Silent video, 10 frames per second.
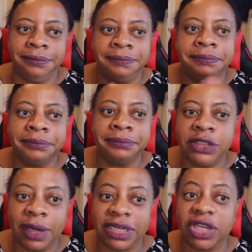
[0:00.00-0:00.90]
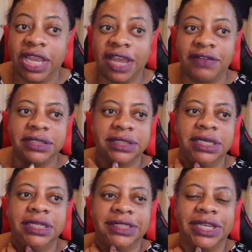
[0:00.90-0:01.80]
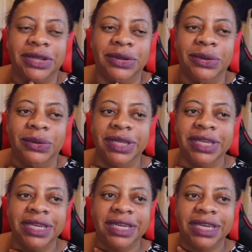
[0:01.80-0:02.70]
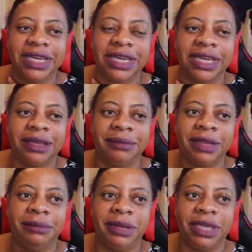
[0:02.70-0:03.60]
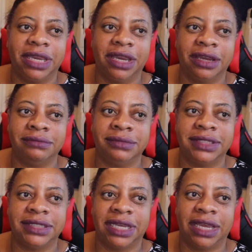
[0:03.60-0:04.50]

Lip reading: you actually haven't. And so it becomes